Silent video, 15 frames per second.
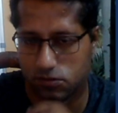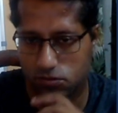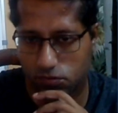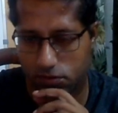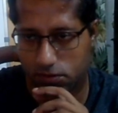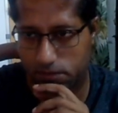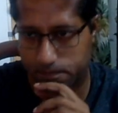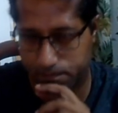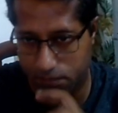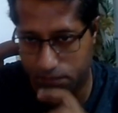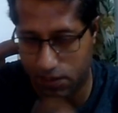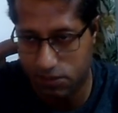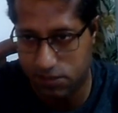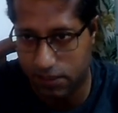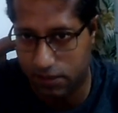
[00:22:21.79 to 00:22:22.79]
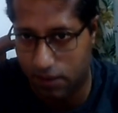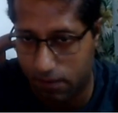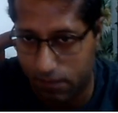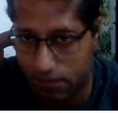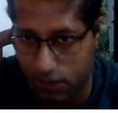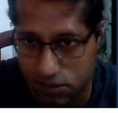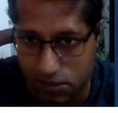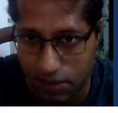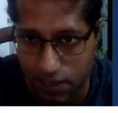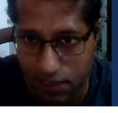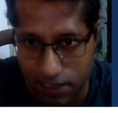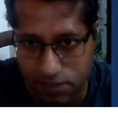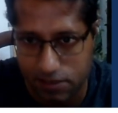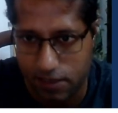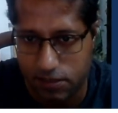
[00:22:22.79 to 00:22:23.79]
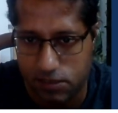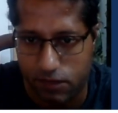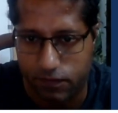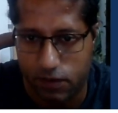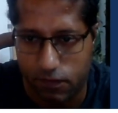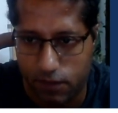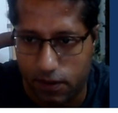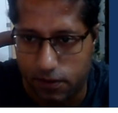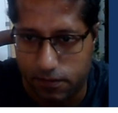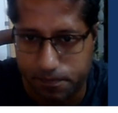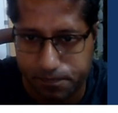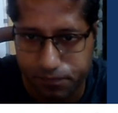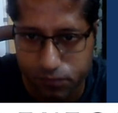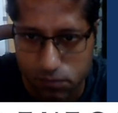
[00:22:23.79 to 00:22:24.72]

So it means that the number is less than 71.